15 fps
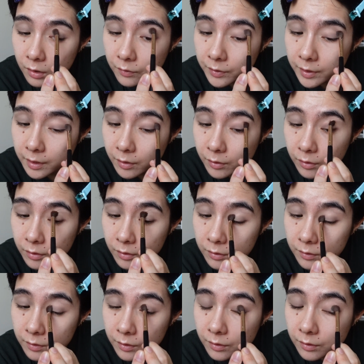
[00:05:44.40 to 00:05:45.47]

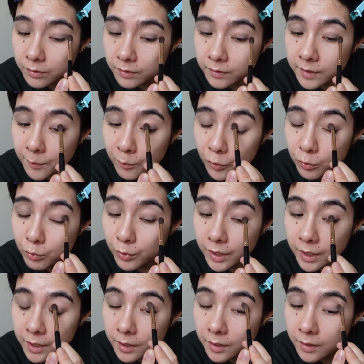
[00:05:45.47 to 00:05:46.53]
their summer
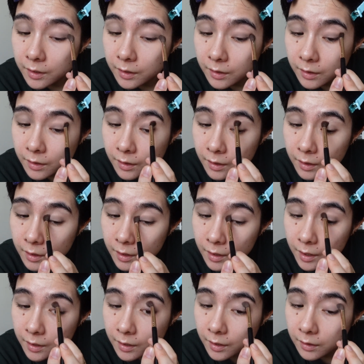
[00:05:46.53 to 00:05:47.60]
break,
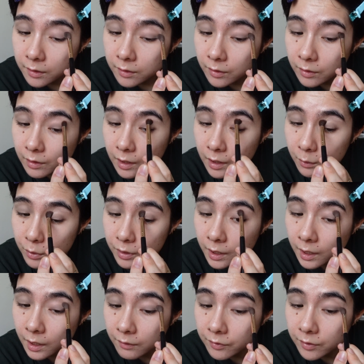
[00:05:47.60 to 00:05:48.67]
and I thought I would
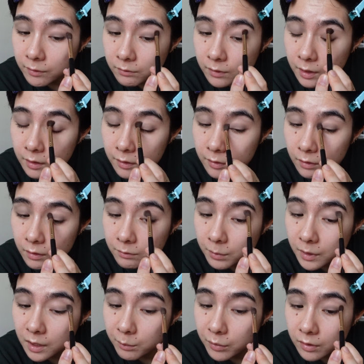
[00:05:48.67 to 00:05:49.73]
have some days off,
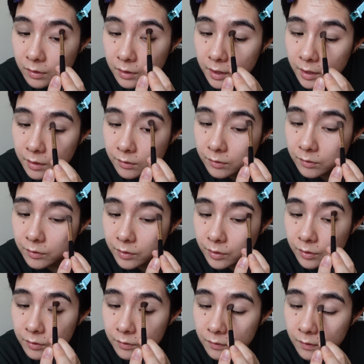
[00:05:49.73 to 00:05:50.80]
but apparently I don't.
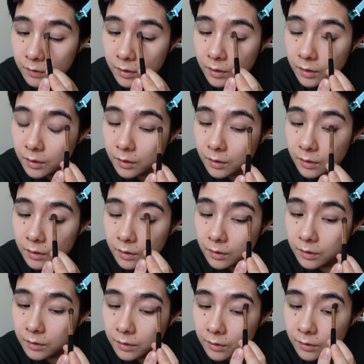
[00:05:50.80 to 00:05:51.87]
So,
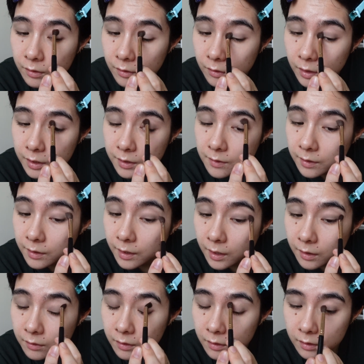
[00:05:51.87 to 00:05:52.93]
you know, let's see
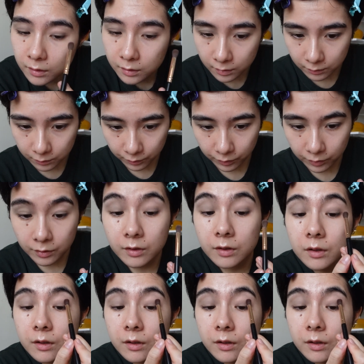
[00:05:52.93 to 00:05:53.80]
how that goes.